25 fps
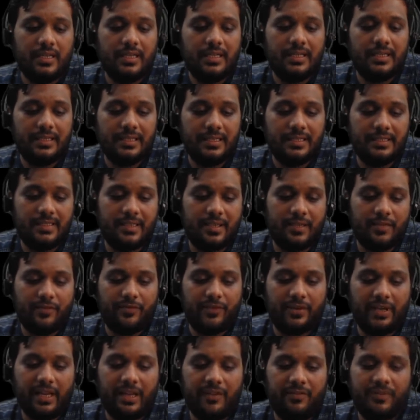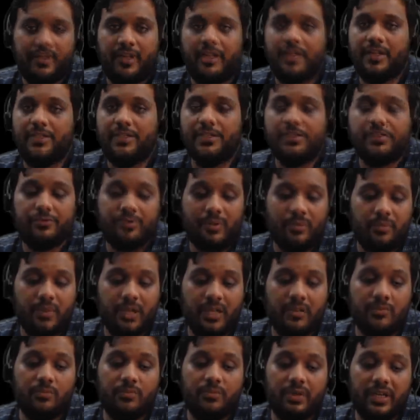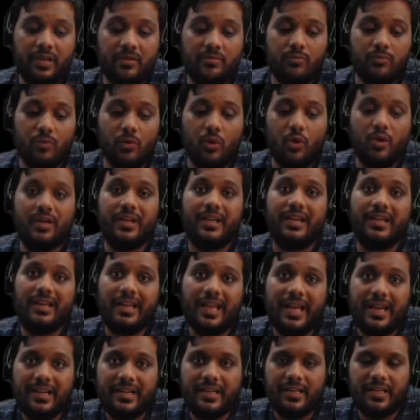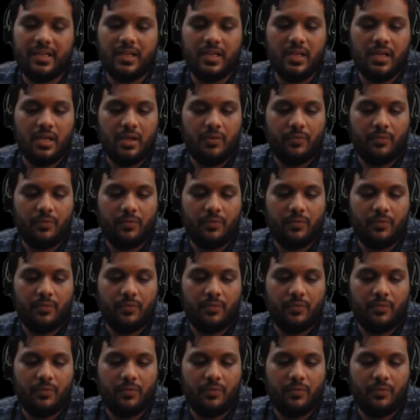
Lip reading: These set of clarifications will bring more clarity